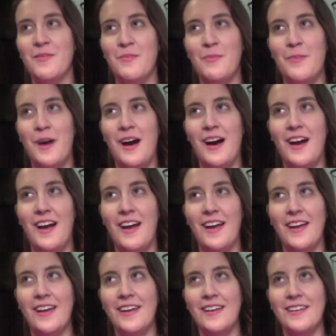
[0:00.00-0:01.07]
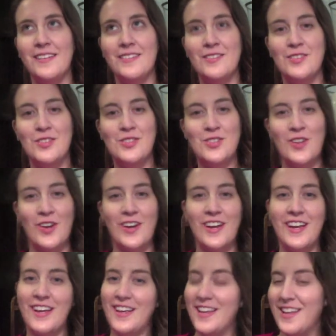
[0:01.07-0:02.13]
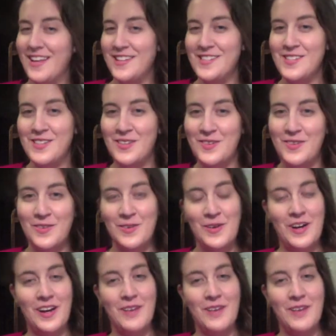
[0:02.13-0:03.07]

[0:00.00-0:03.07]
my journey into